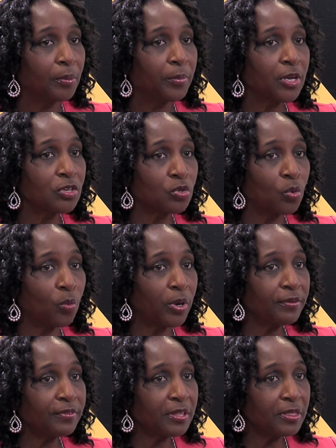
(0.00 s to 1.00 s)
because
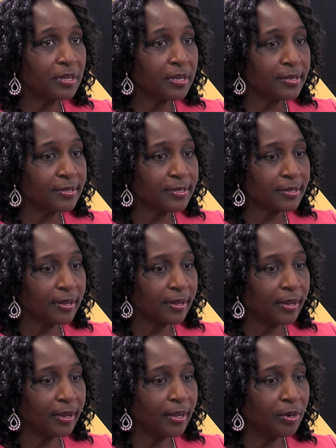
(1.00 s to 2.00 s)
one of the things
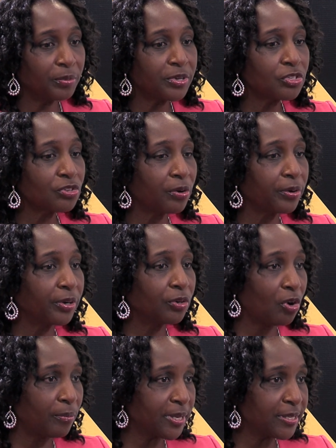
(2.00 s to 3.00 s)
in
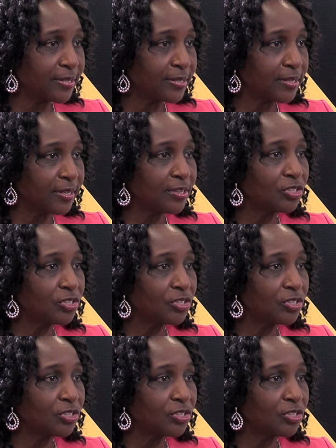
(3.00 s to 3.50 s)
restoring normalcy